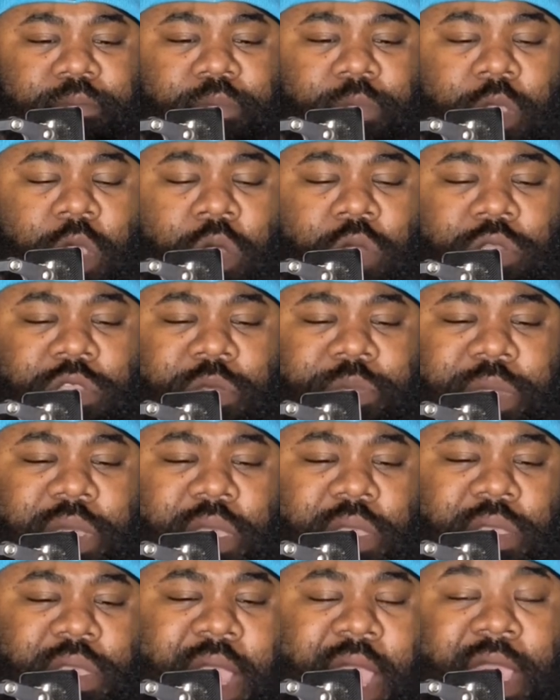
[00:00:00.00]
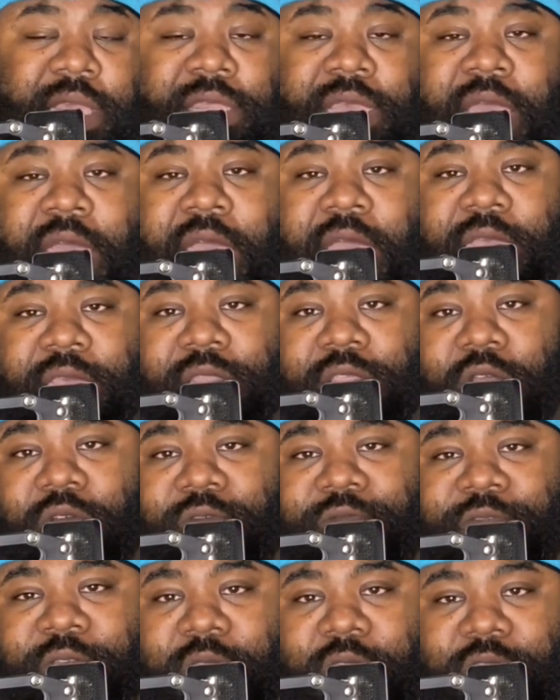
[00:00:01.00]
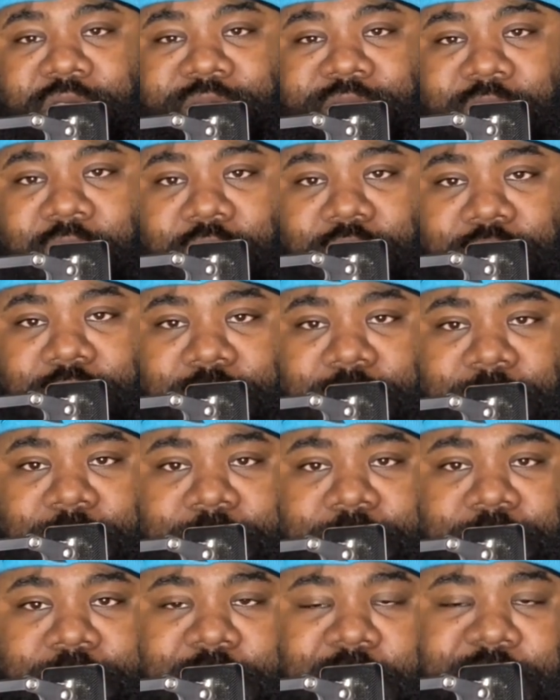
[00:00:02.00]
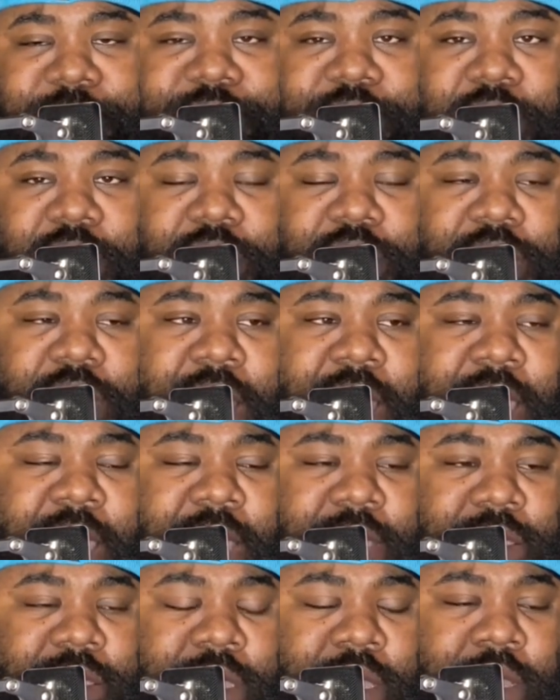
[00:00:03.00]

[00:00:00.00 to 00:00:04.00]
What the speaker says: ultimately, nice guys don't finish first. They finish last.